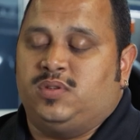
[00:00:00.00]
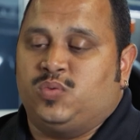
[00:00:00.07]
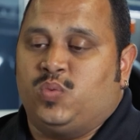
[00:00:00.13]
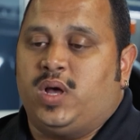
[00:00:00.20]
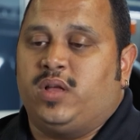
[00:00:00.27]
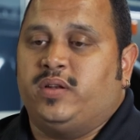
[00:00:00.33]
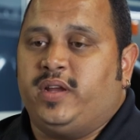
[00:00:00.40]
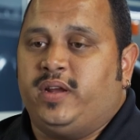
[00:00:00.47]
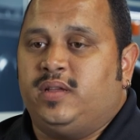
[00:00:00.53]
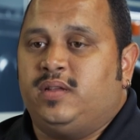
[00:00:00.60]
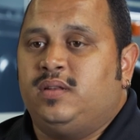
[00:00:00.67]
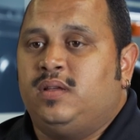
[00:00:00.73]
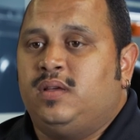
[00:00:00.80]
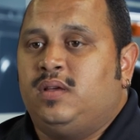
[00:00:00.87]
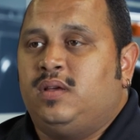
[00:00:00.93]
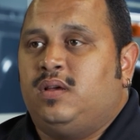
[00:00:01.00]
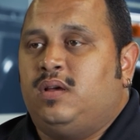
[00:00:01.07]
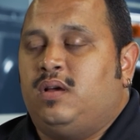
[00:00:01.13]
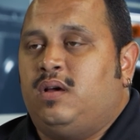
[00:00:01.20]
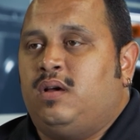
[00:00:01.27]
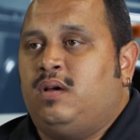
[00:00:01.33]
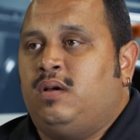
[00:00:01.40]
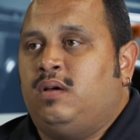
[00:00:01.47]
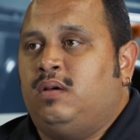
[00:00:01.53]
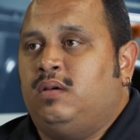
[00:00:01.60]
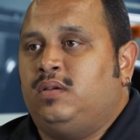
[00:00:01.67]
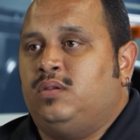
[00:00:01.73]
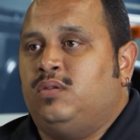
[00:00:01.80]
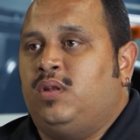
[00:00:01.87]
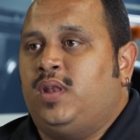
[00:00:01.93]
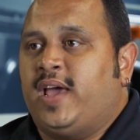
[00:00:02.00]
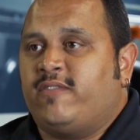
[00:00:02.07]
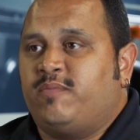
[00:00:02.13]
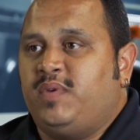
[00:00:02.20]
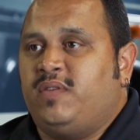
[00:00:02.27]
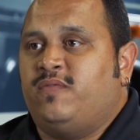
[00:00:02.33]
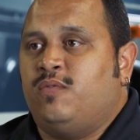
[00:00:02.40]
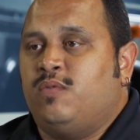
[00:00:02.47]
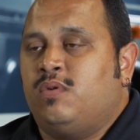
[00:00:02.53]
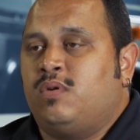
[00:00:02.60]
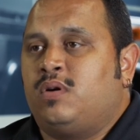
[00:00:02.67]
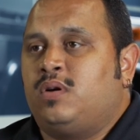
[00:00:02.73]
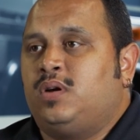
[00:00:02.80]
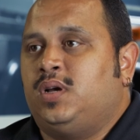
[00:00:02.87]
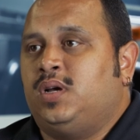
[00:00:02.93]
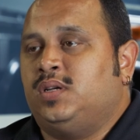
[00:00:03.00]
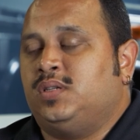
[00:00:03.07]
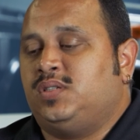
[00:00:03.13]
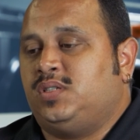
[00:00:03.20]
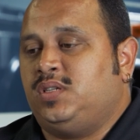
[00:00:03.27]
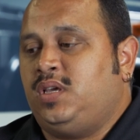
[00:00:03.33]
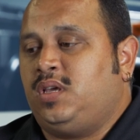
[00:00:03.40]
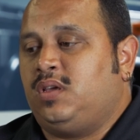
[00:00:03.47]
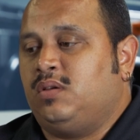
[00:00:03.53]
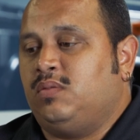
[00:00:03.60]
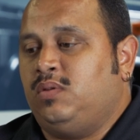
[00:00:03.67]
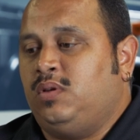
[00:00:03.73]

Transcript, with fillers: it's well needed. Uh, you know, life before uh, seek.